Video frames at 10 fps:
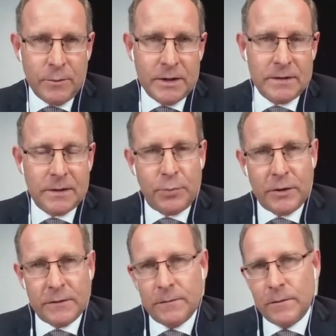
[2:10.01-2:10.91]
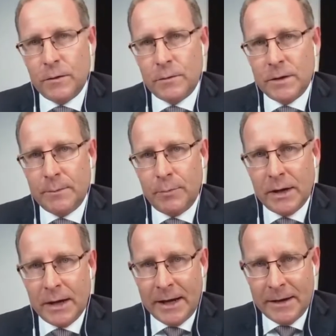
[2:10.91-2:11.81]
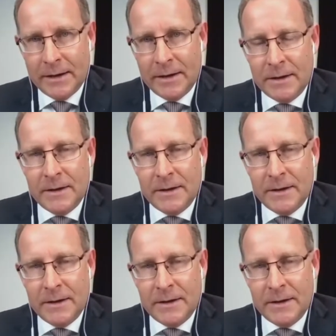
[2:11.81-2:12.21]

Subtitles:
We need to press forward with a plan